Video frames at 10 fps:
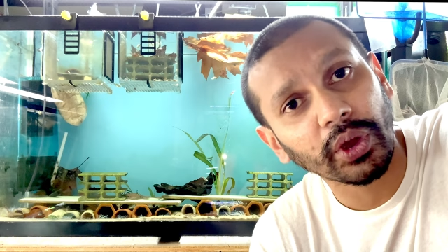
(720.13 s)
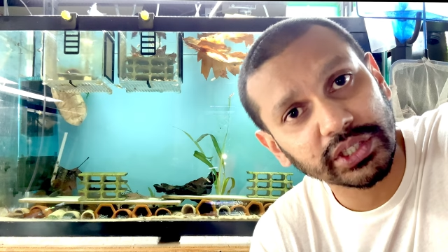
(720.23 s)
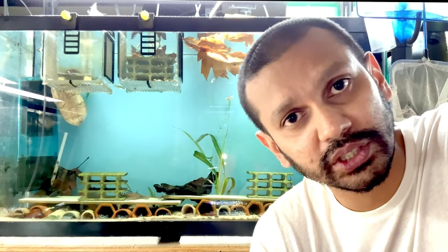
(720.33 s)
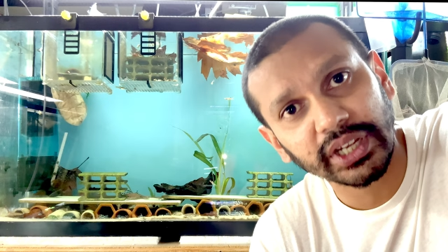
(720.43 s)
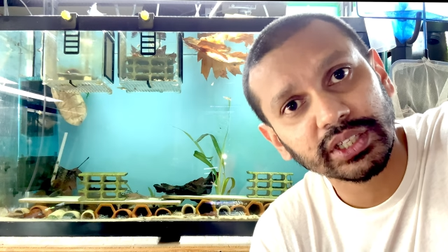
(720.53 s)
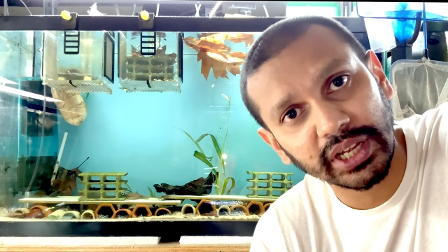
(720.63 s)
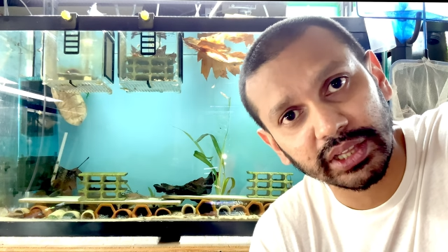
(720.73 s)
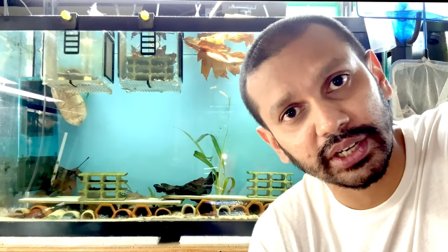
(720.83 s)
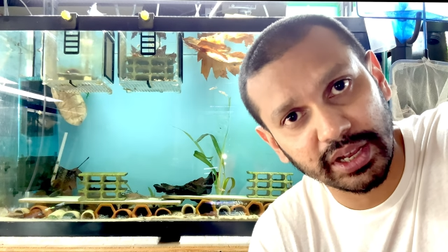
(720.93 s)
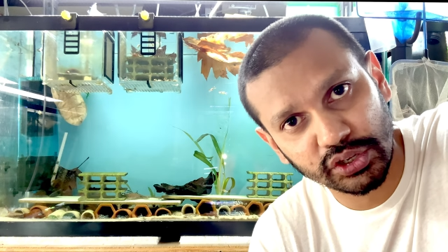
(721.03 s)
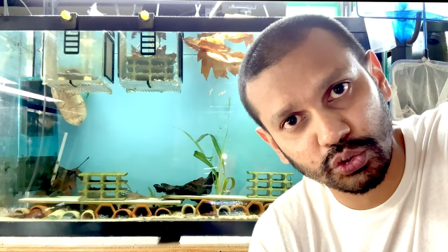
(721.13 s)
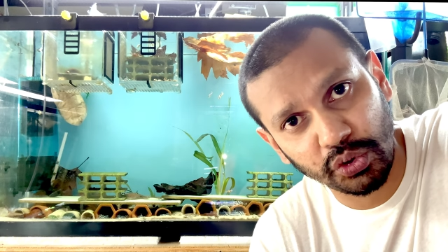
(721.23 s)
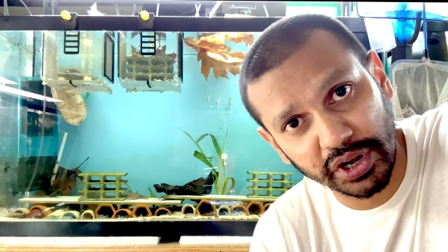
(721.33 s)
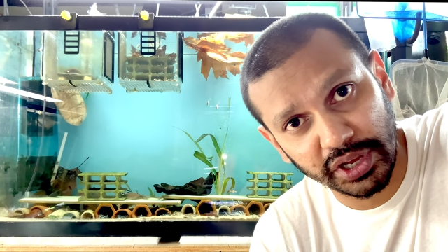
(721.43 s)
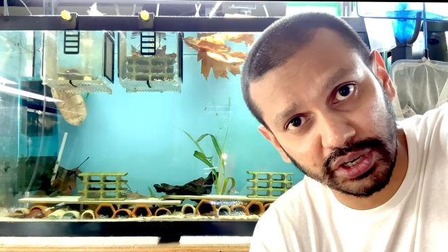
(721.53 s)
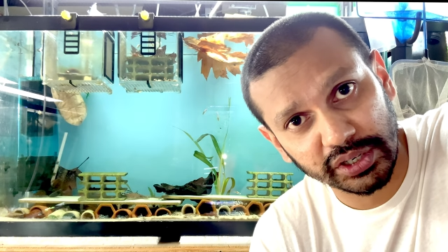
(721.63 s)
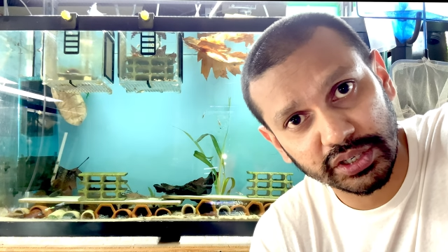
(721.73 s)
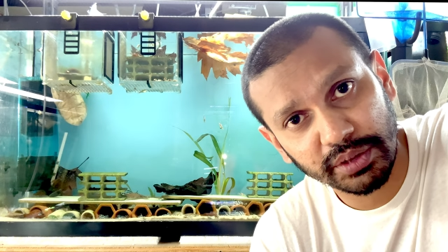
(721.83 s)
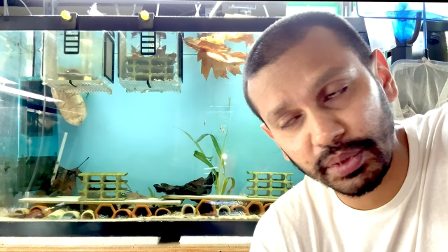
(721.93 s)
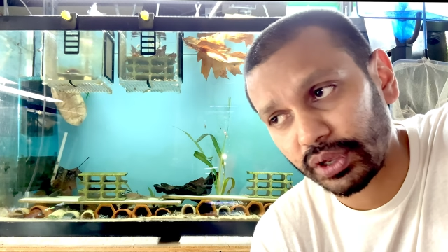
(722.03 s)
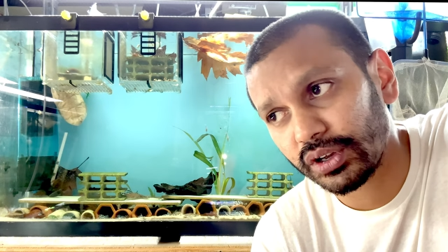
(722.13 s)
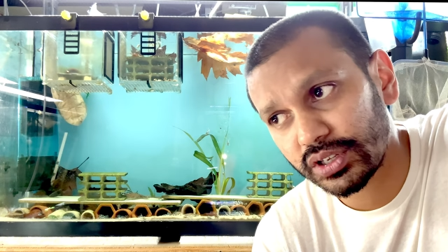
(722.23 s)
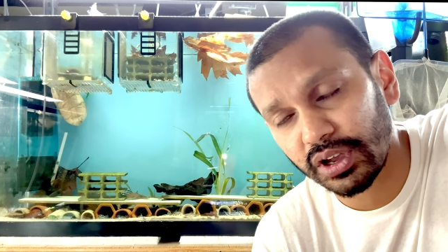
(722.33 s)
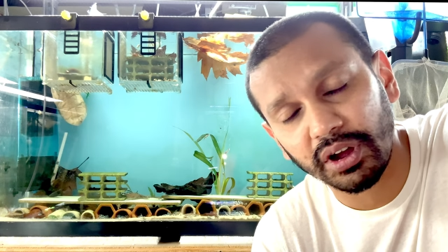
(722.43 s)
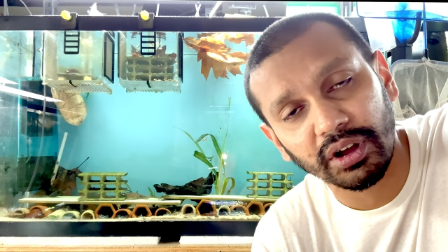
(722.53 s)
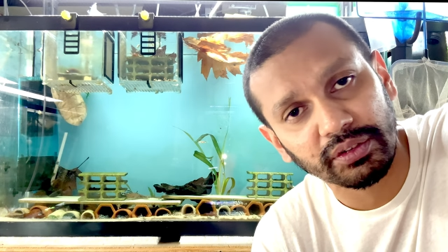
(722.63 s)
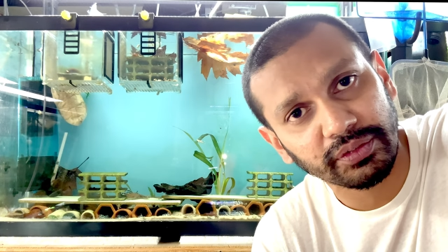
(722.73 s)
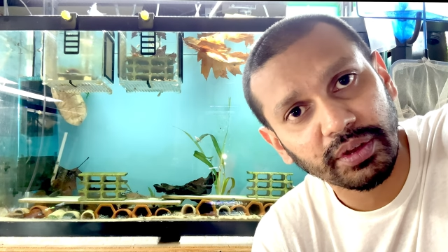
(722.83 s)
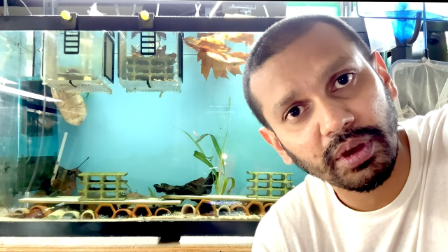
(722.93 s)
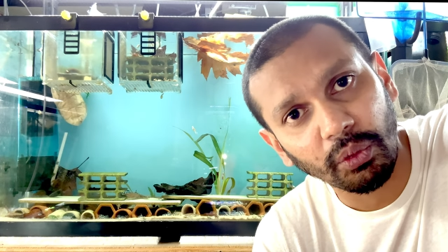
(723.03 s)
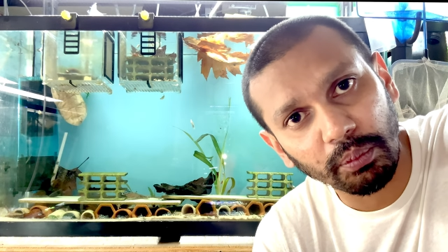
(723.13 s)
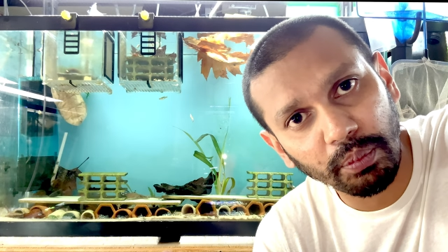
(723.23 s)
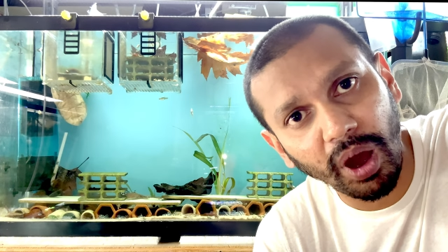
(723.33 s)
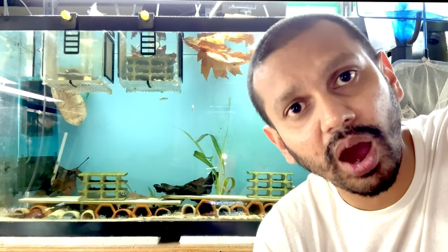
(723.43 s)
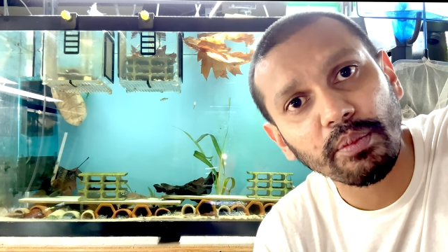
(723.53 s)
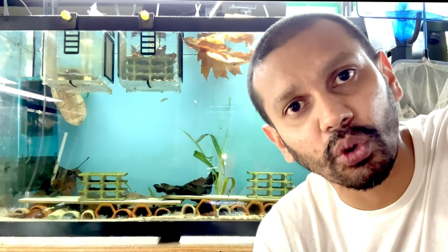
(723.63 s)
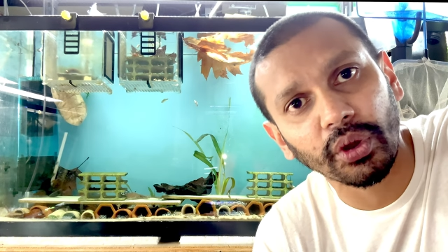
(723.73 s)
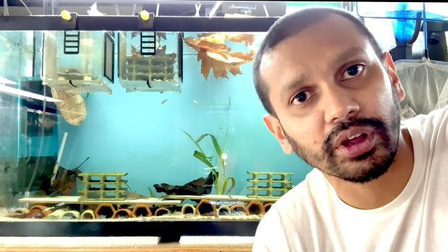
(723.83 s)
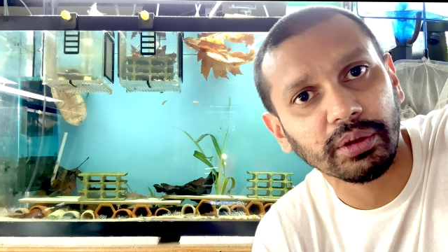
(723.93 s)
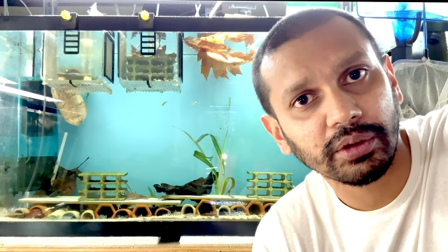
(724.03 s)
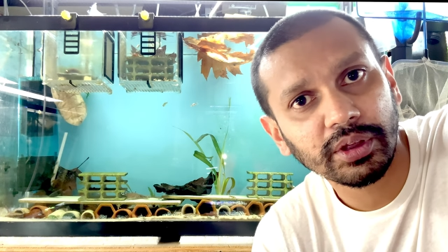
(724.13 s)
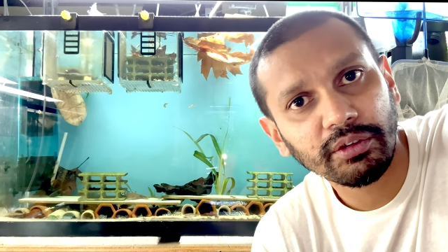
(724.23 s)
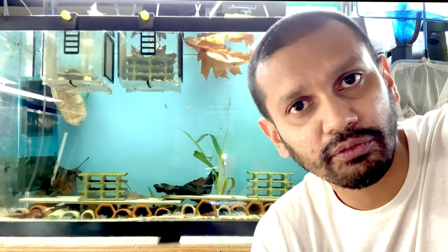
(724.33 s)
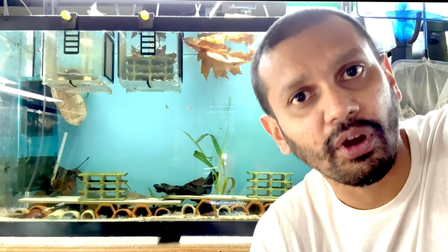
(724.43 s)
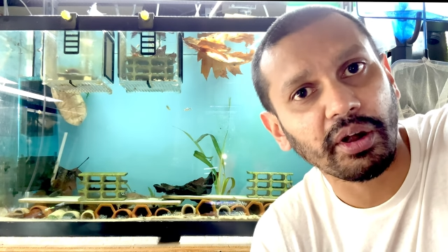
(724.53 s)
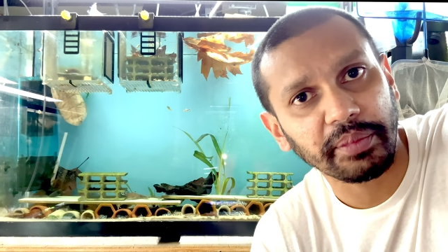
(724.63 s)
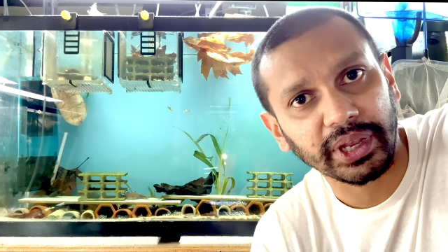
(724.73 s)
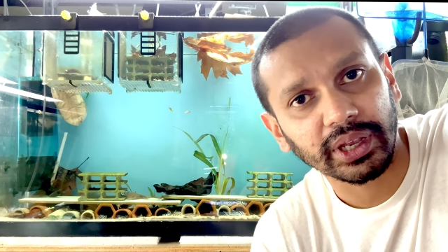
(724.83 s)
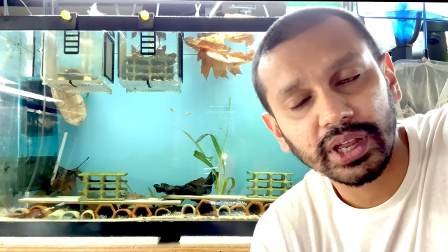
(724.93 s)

extinct in the next 20 years because of palm oil farming.